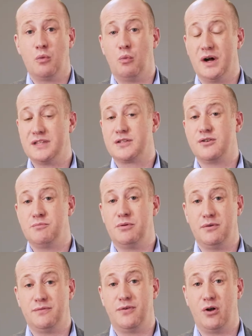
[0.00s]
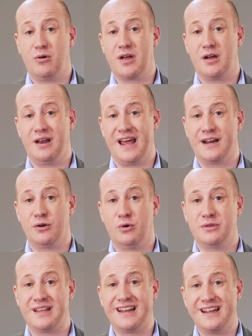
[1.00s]
Once you're a portfolio
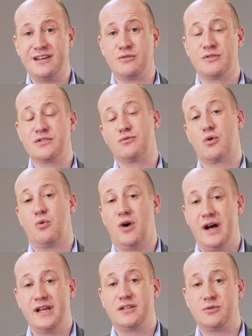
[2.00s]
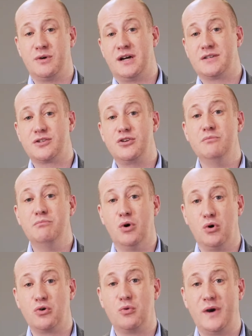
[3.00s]
landlord, the lender is required to ask you
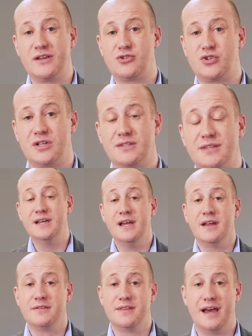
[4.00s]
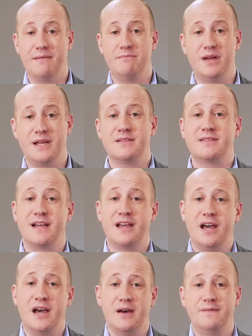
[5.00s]
more questions. That means they
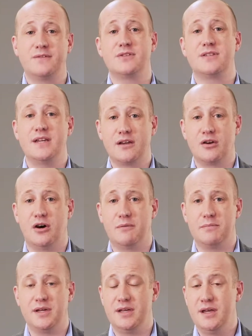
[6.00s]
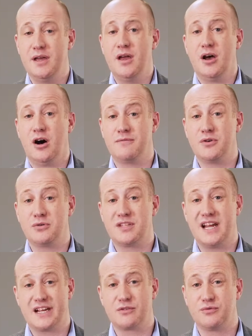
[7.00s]
have to see a copy of your
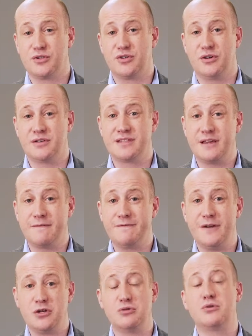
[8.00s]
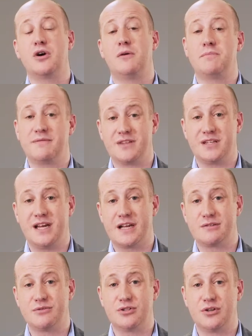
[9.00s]
tax returns, the official copy of the
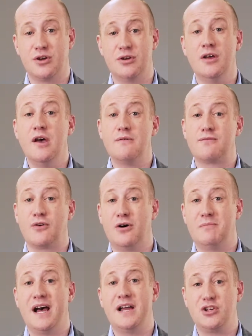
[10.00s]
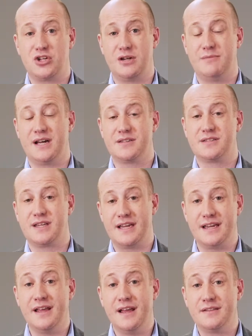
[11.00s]
tax return from
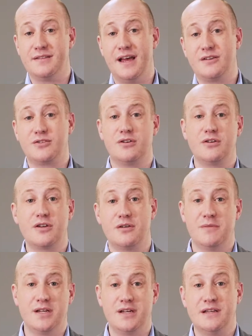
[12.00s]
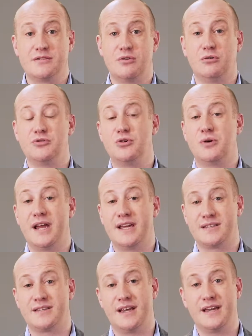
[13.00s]
HMRC. That document is called your
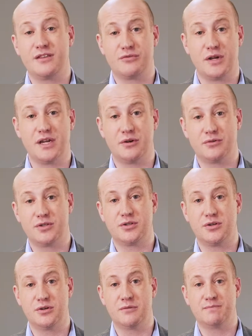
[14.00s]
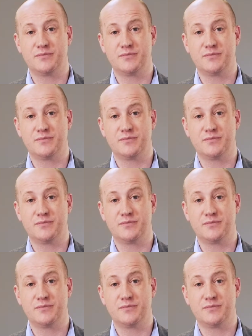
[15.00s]
SA 302.